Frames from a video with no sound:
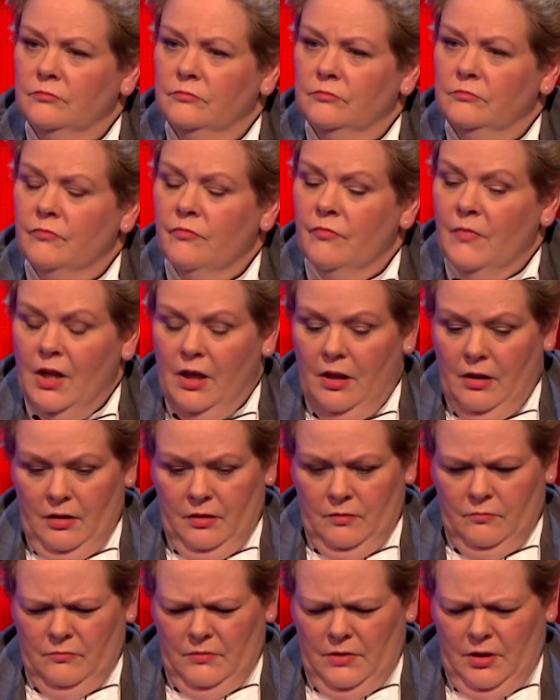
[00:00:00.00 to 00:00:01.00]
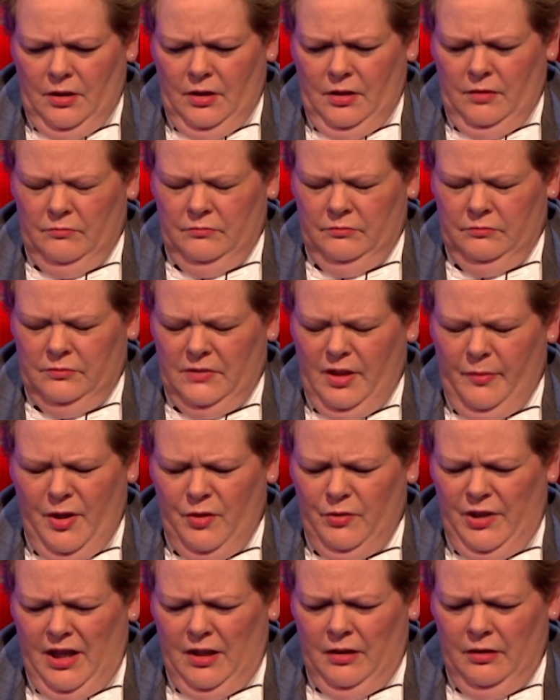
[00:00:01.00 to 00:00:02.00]
gas? Um,
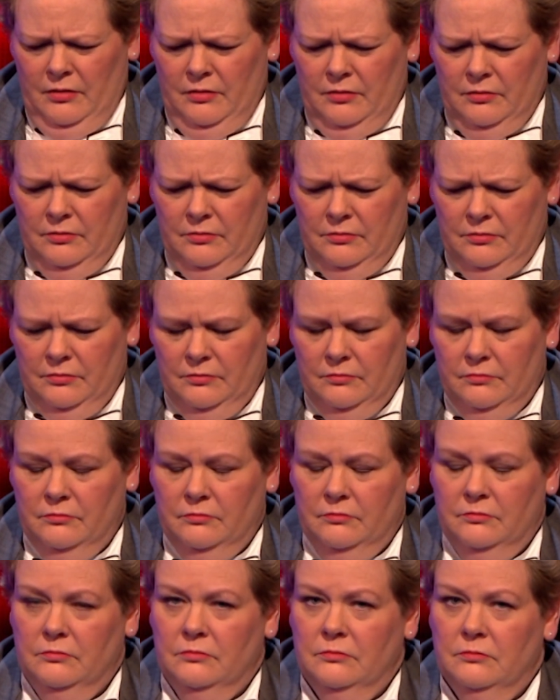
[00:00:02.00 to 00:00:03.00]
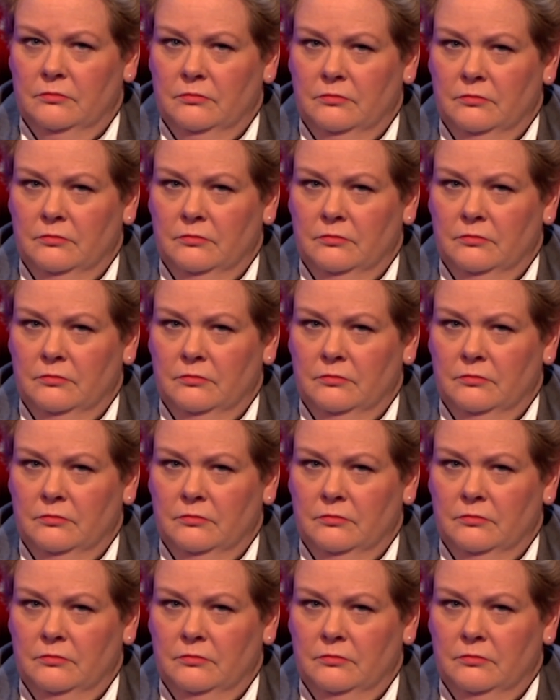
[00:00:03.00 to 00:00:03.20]
ammonia. Stop the clock. That is